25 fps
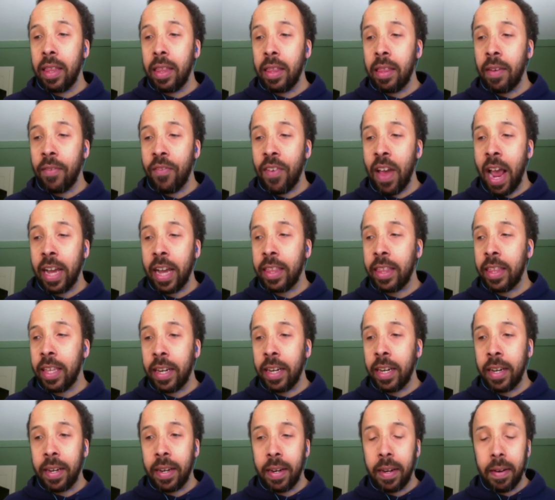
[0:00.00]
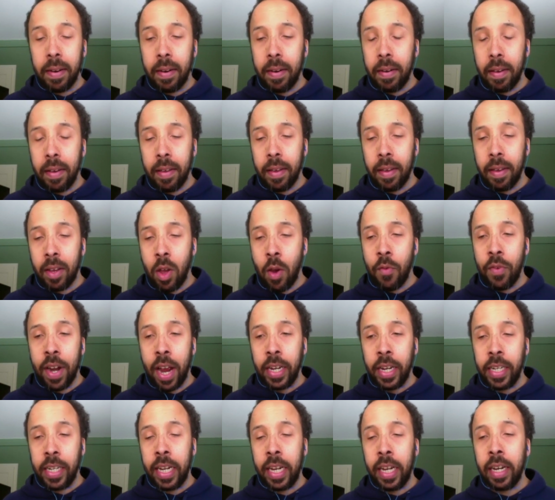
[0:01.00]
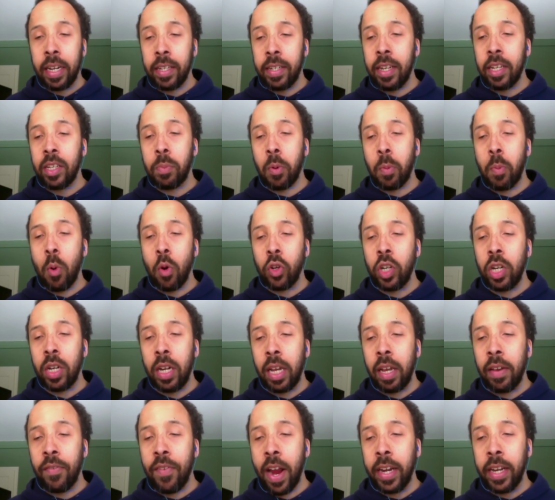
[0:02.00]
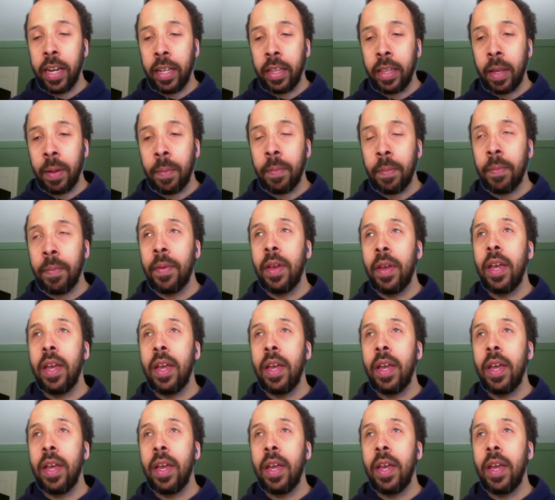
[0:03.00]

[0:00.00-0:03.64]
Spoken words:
the fact that COVID-19 is disproportionately affecting them,